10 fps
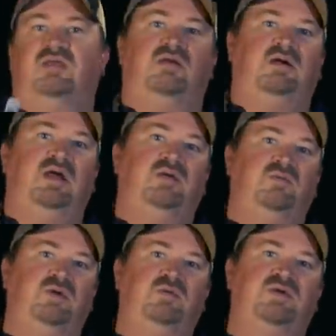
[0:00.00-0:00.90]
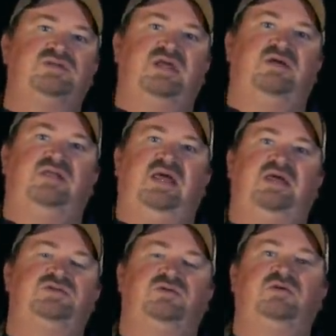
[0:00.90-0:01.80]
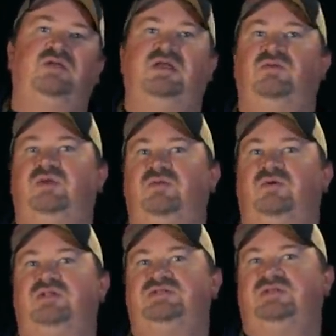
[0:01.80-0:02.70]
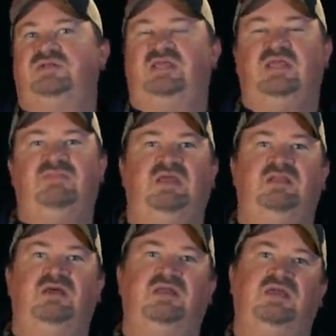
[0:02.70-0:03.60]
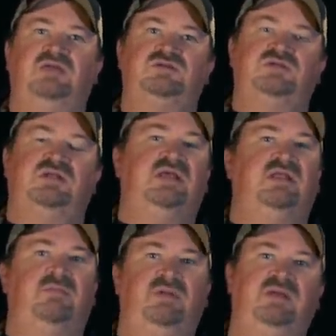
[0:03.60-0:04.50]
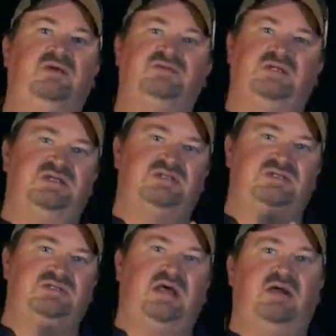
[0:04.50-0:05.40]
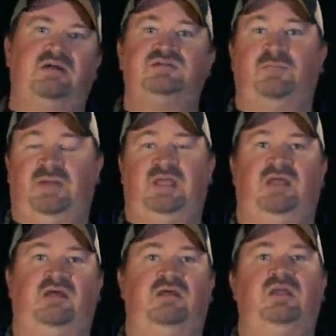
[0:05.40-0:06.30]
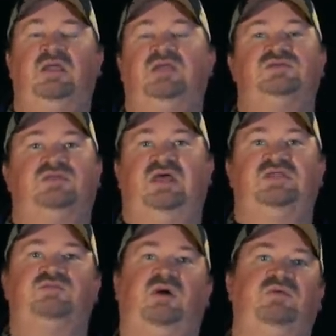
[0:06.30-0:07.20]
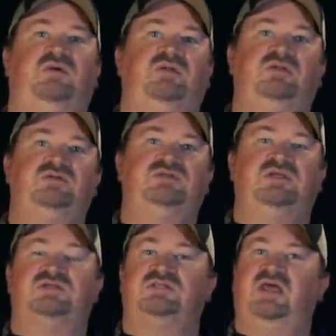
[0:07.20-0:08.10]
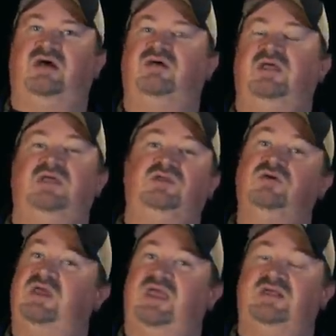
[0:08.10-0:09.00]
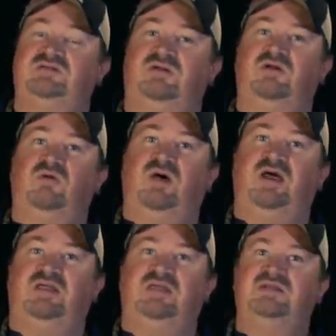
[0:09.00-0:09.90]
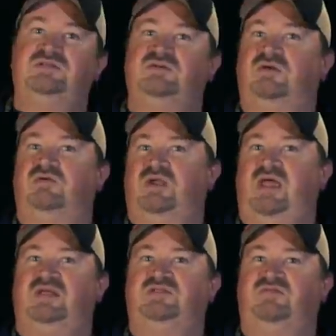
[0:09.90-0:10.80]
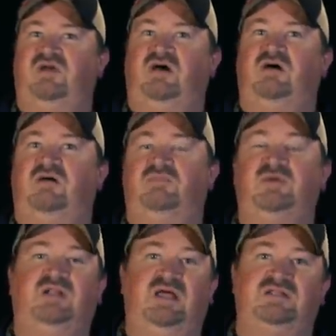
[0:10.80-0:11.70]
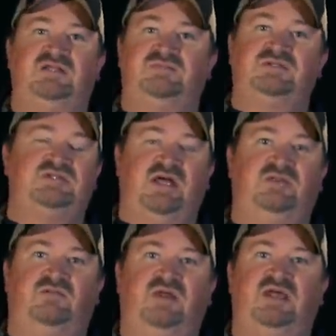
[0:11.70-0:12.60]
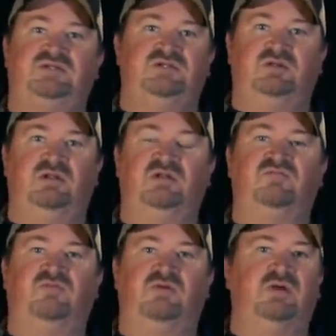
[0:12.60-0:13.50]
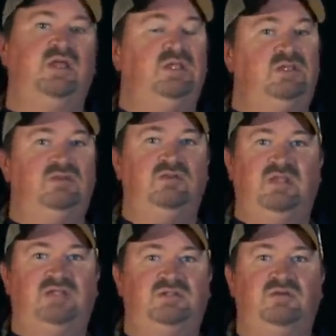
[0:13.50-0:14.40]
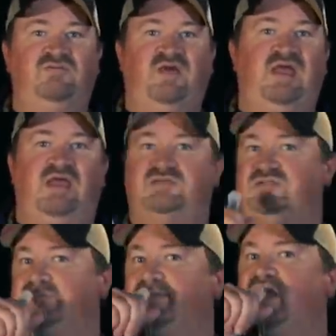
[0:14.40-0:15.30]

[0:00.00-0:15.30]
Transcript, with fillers: All right, we want to sound natural and we want to keep that duck interested and appeal to its desire to pair. So that's why we're going to use this. Now, you can turn a quack into a reactive call, but a lot of times it's not the reaction you're looking for. You do that too fast.